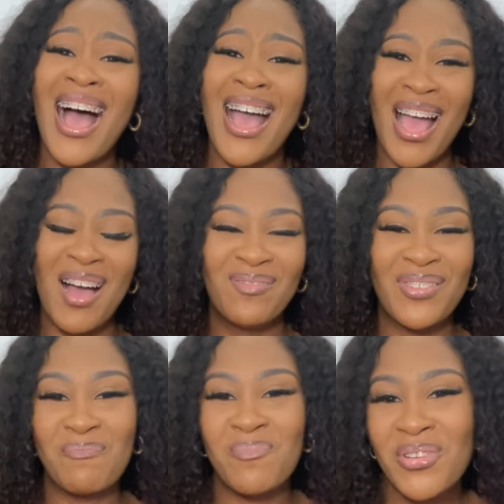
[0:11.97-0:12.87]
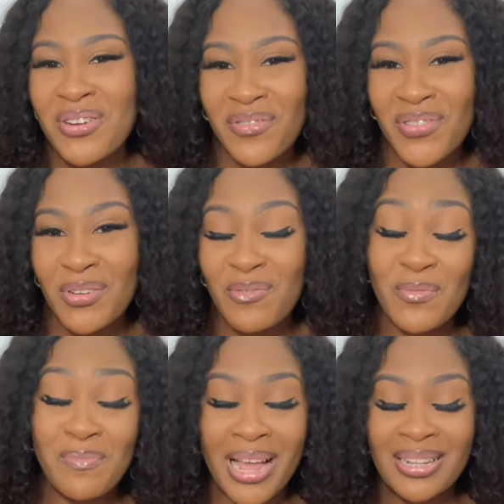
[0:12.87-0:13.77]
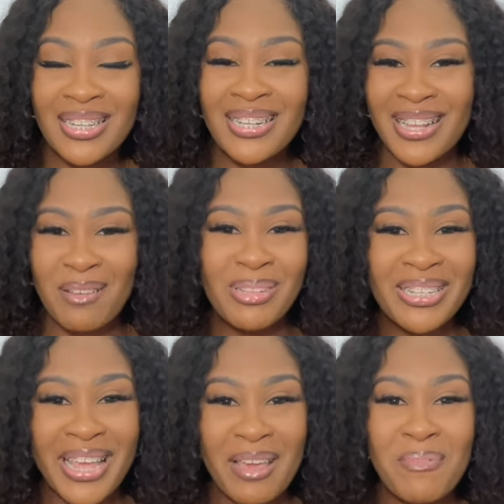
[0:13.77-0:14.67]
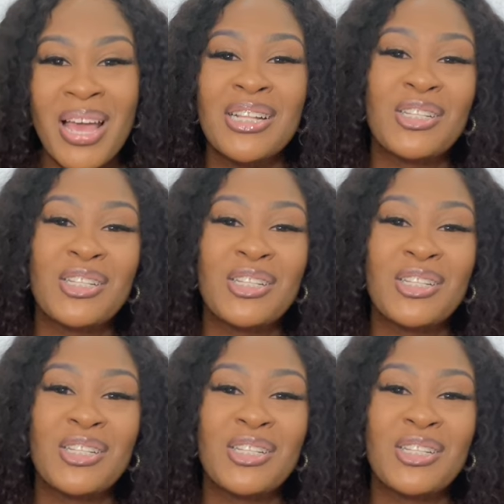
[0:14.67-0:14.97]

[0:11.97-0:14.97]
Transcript: I have a beautiful romantic tablescape